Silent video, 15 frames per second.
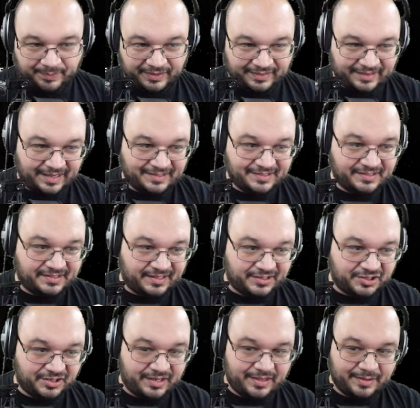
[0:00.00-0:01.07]
But that's
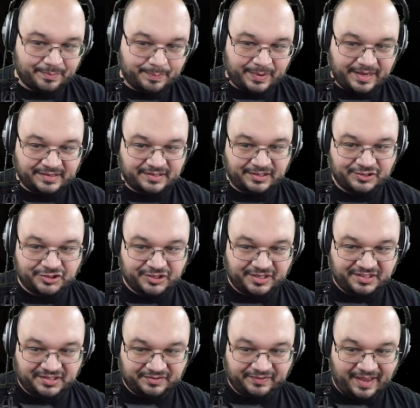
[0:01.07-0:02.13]
essentially the basic gist of